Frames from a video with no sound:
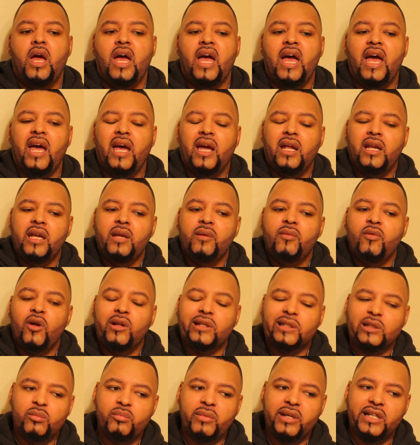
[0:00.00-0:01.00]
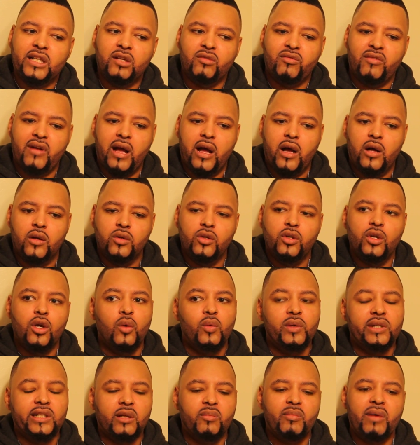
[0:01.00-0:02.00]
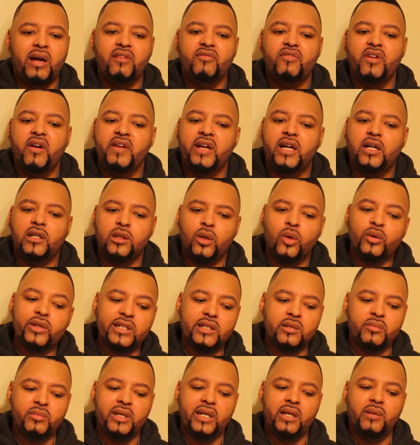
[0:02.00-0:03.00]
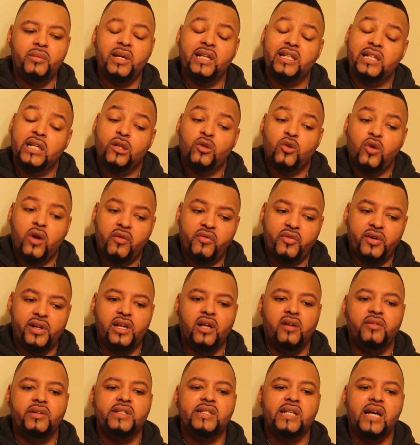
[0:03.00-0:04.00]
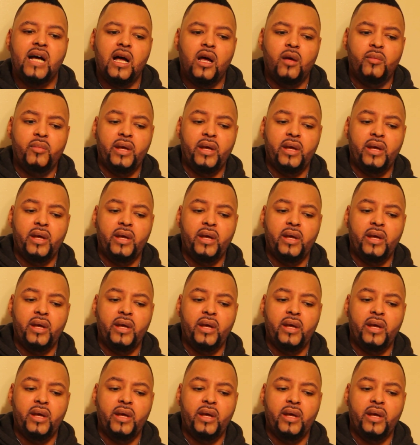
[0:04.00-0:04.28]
And he also messed around, with somebody very close to me, but that's a story for another time.